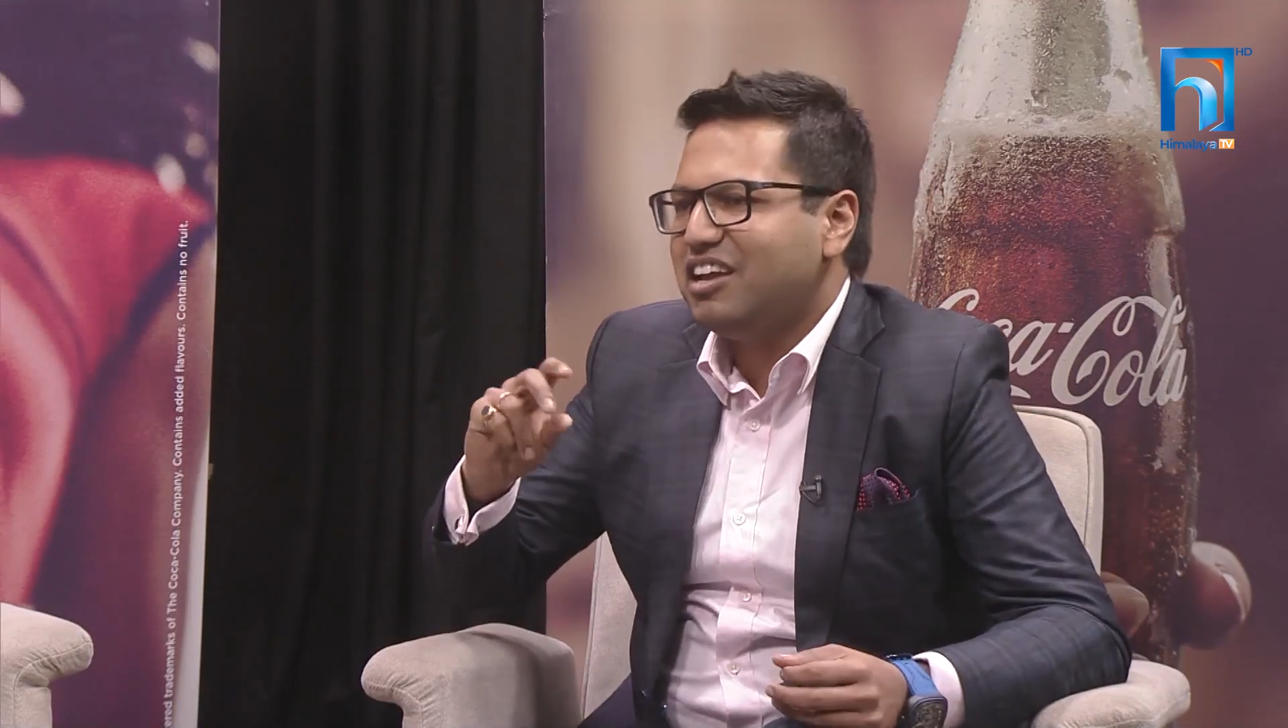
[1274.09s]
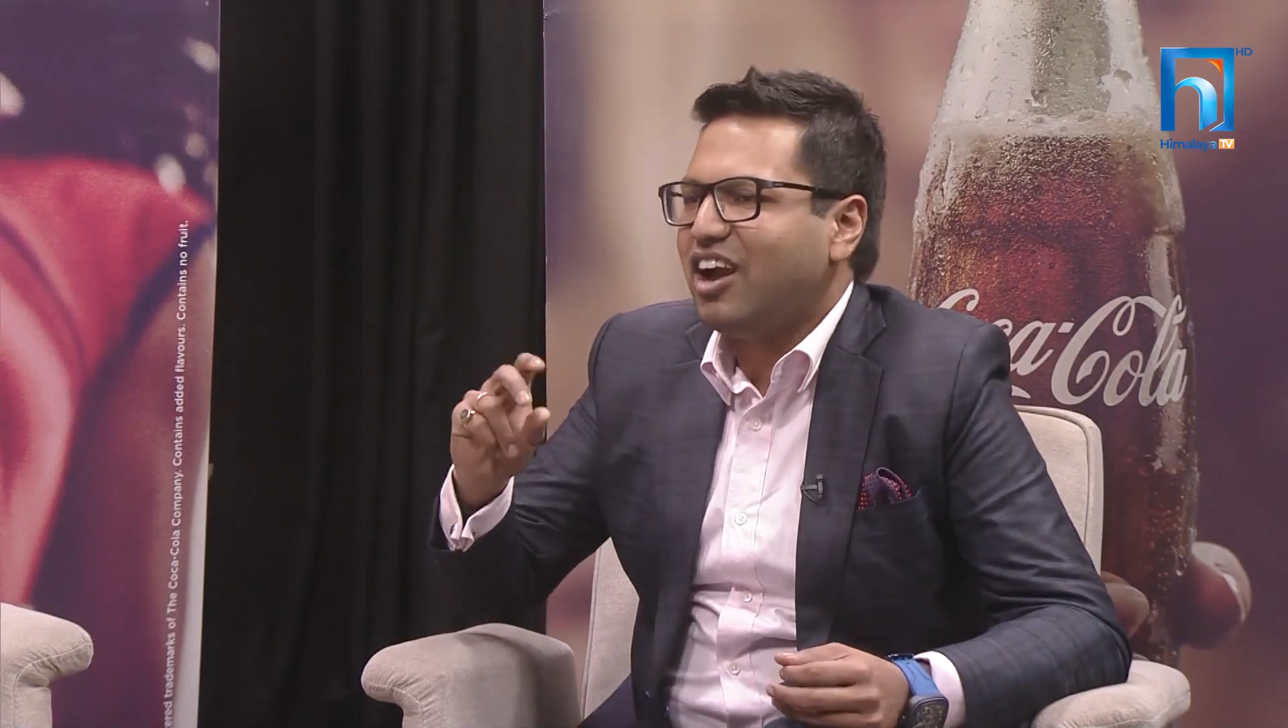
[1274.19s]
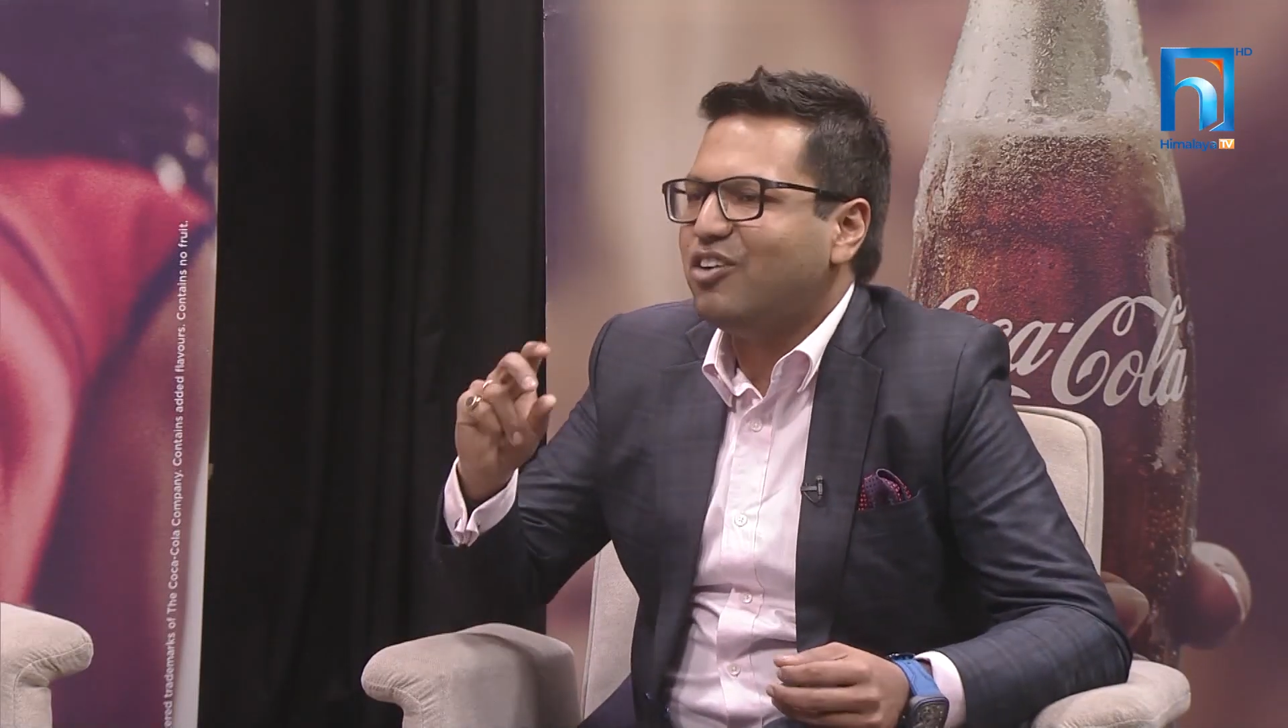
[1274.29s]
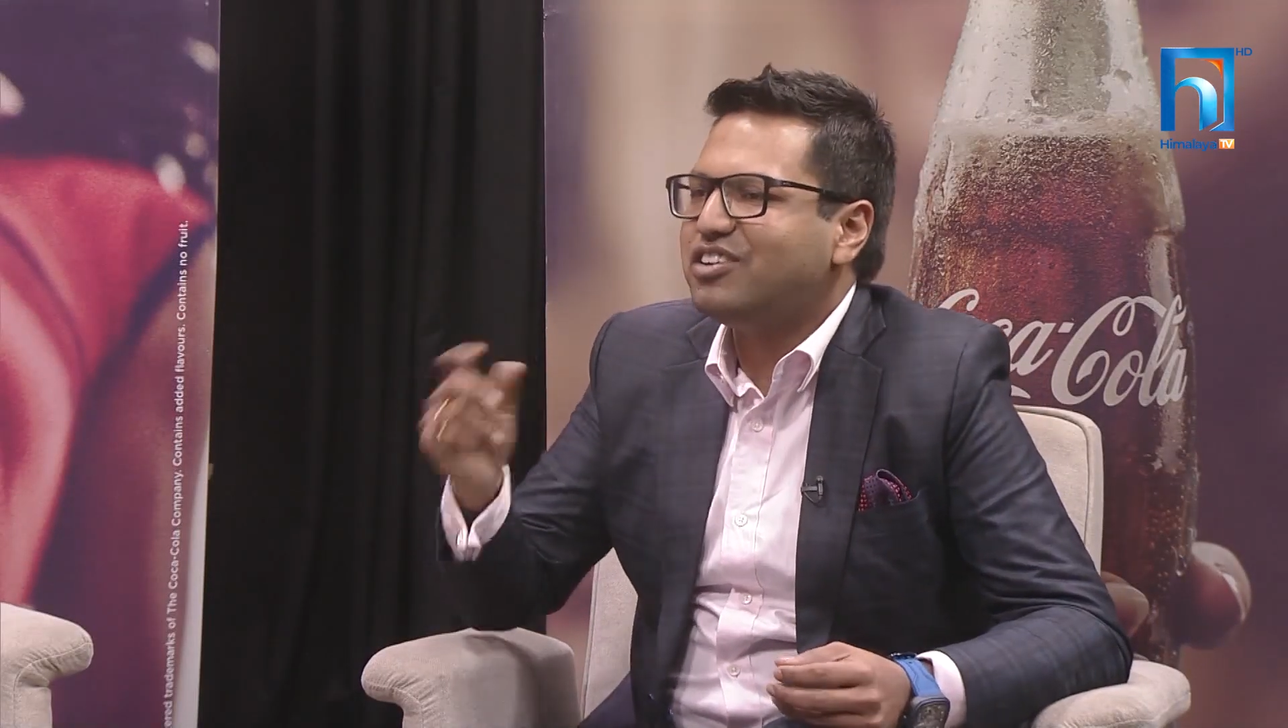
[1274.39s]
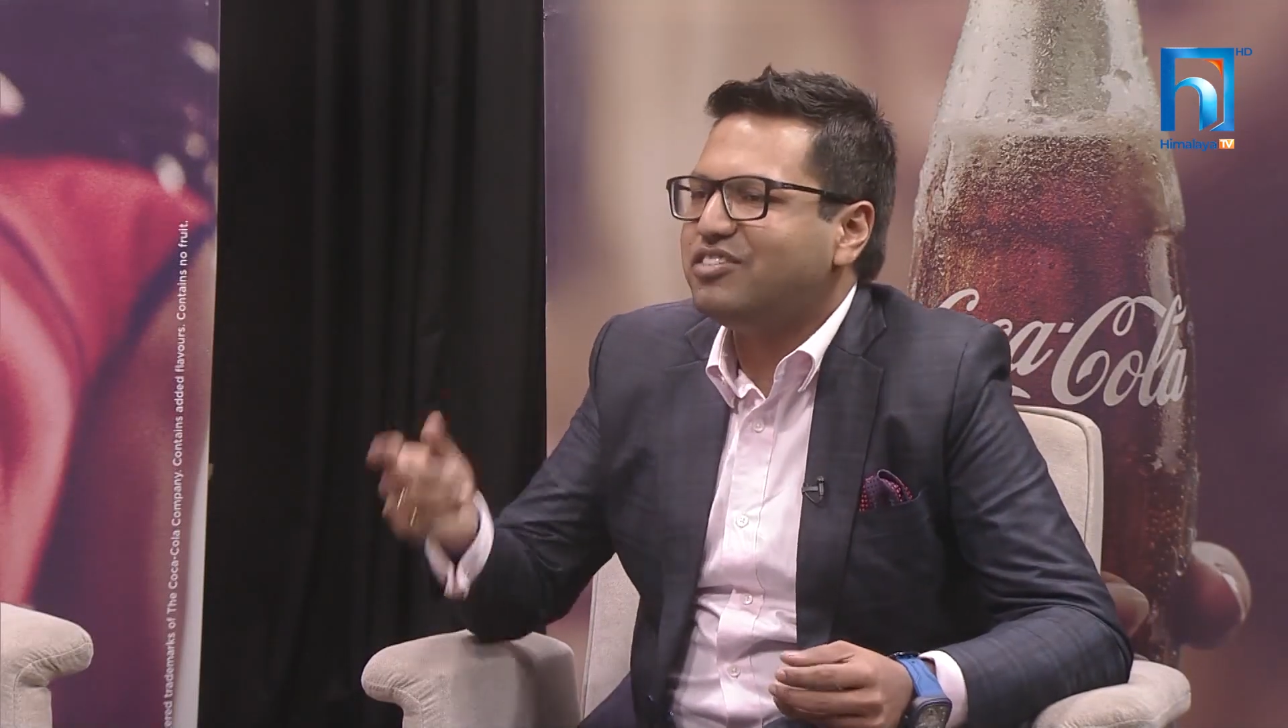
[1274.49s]

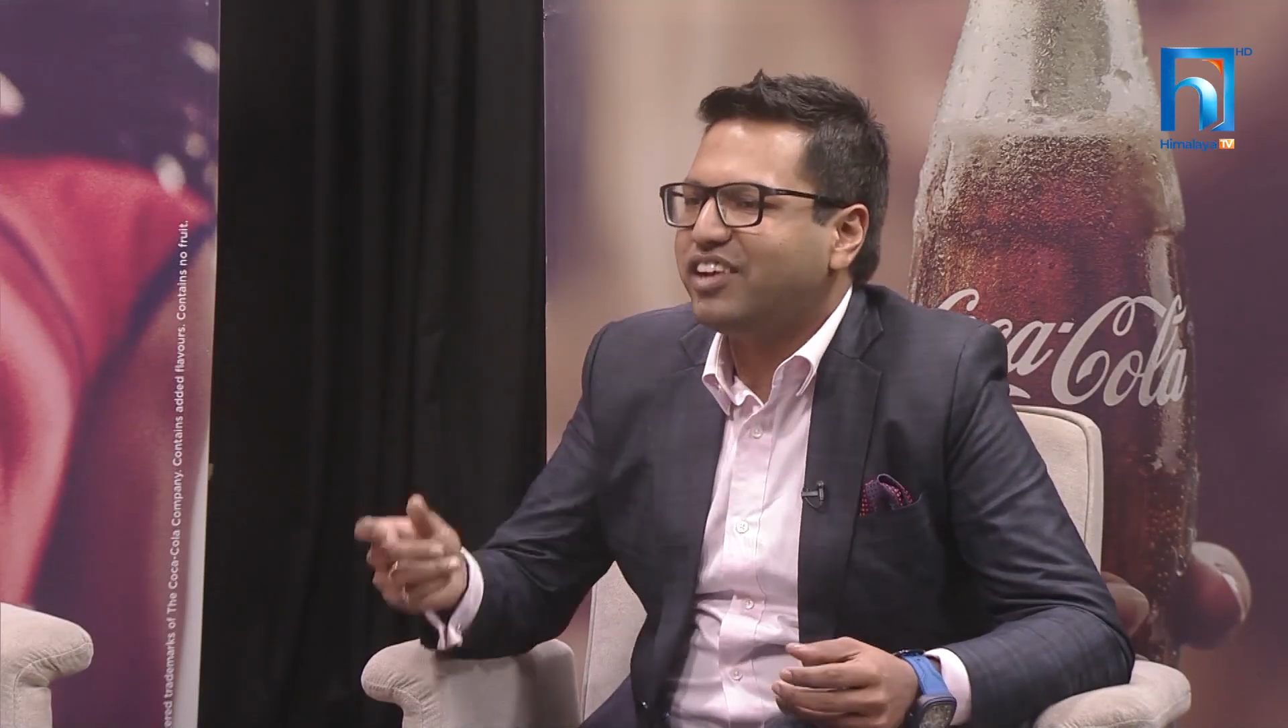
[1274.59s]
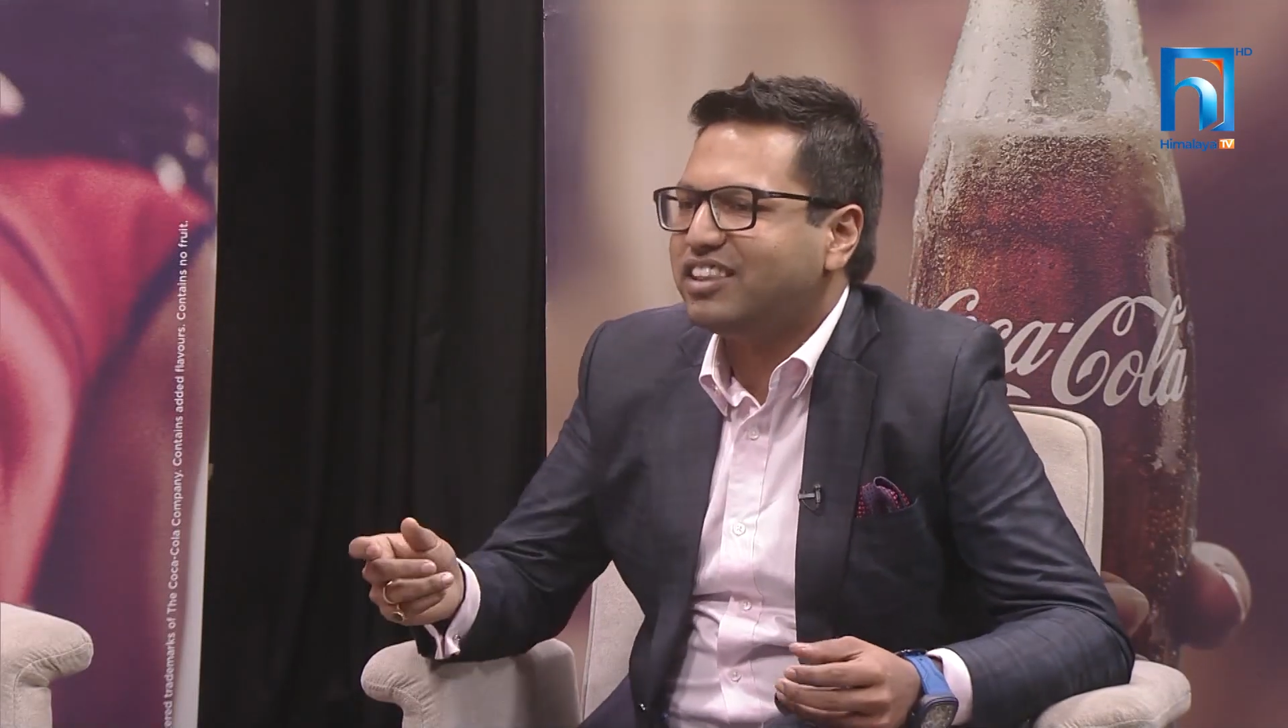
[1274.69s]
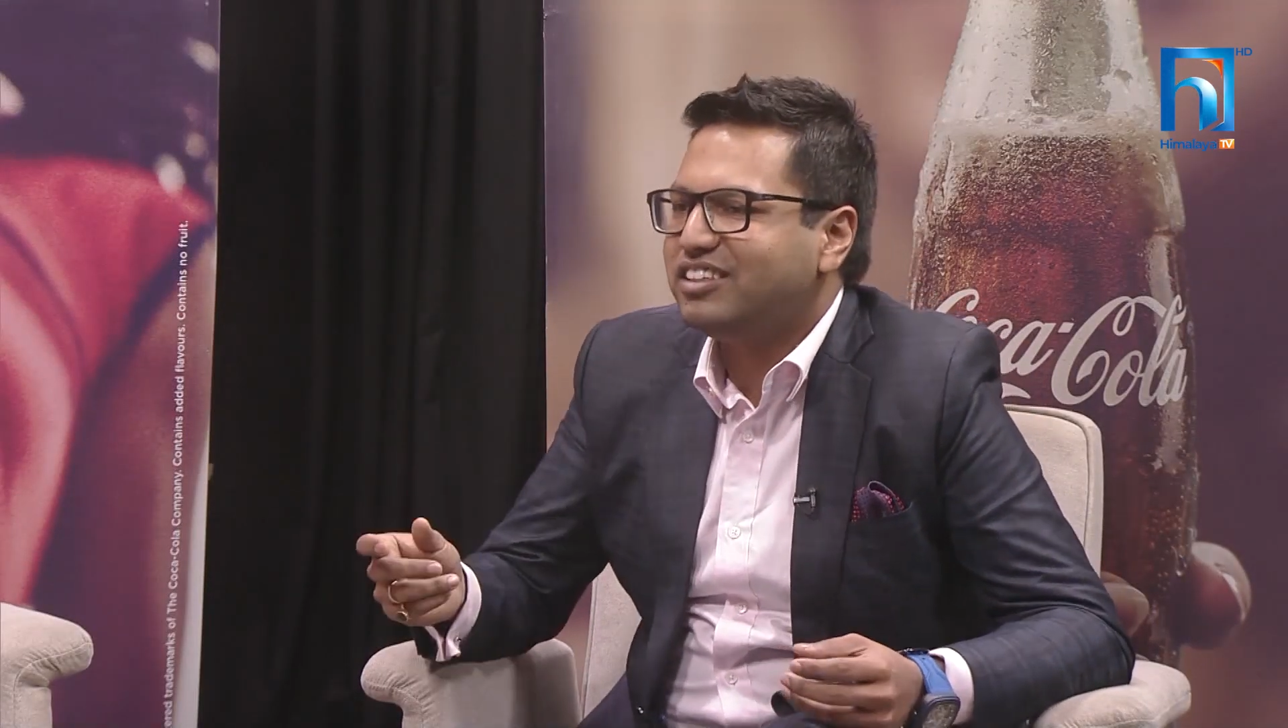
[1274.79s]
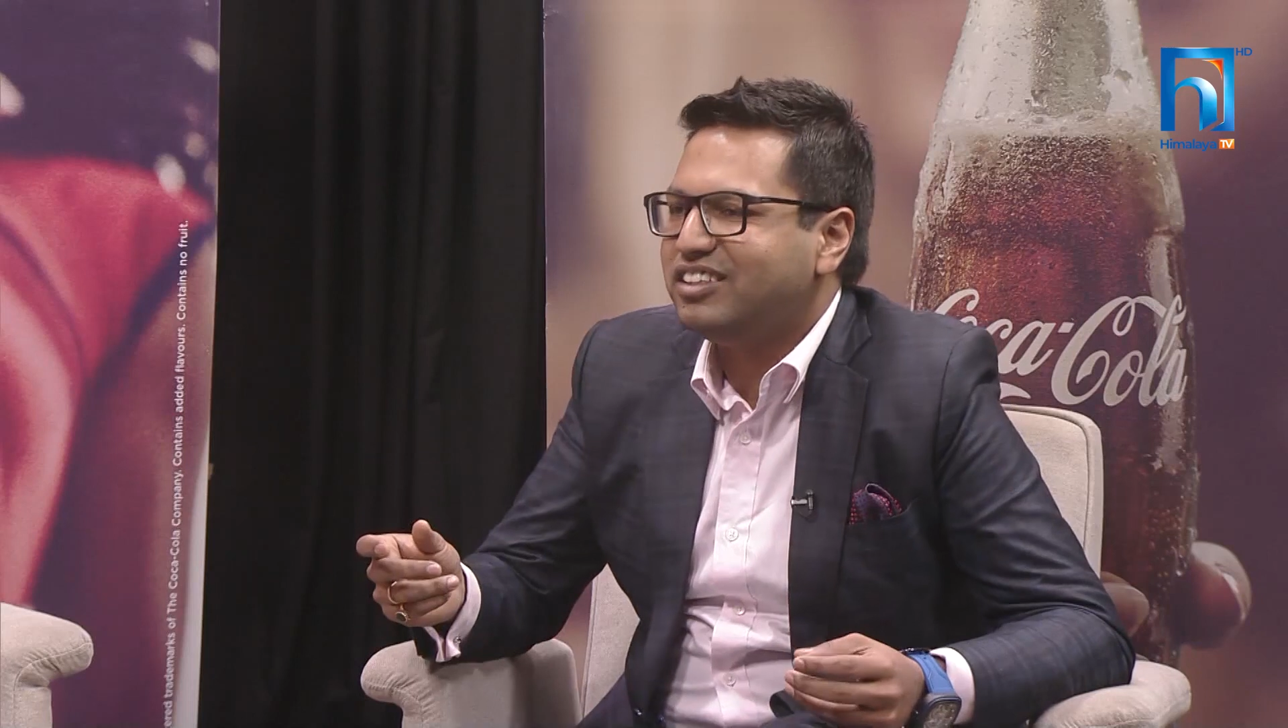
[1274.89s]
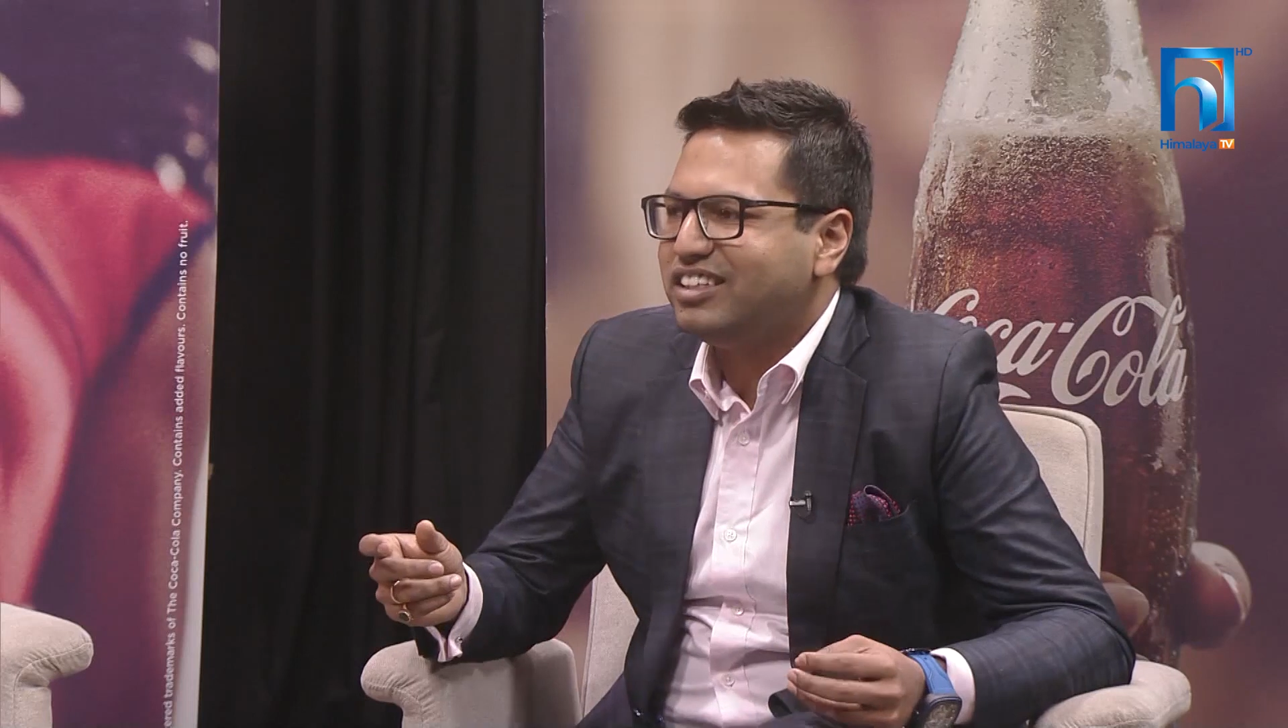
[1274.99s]

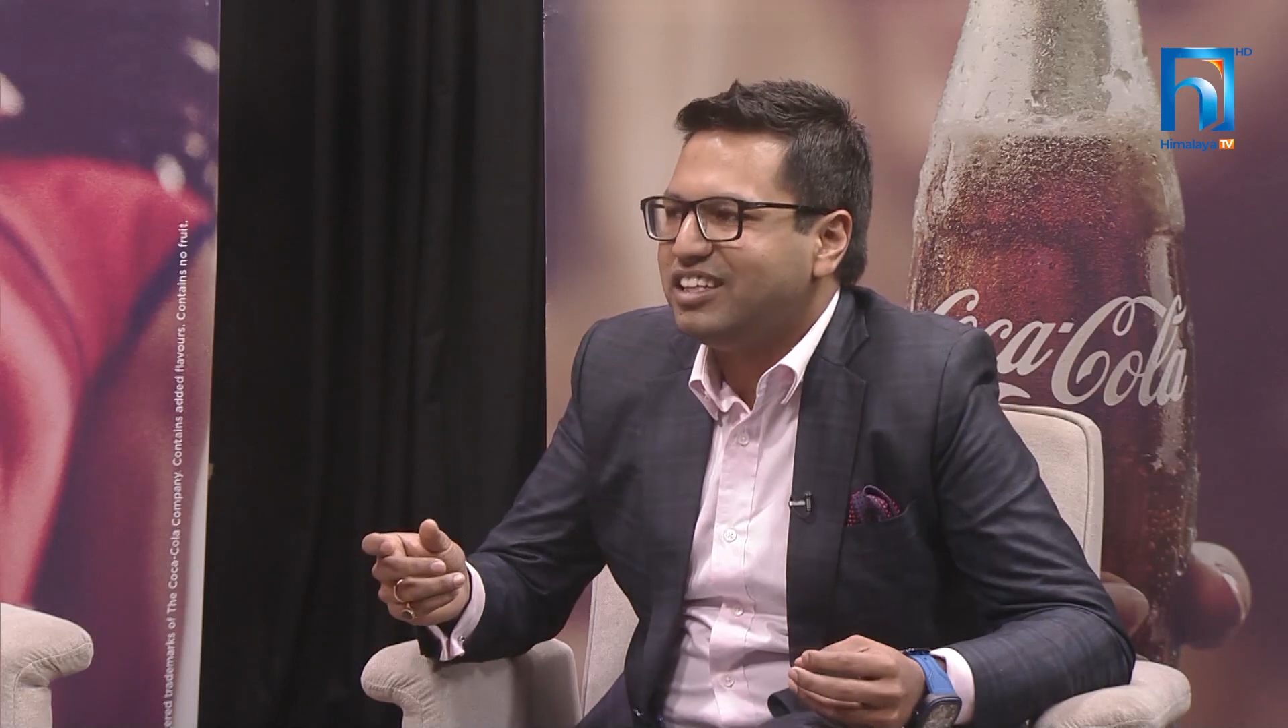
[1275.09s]
counter-effect the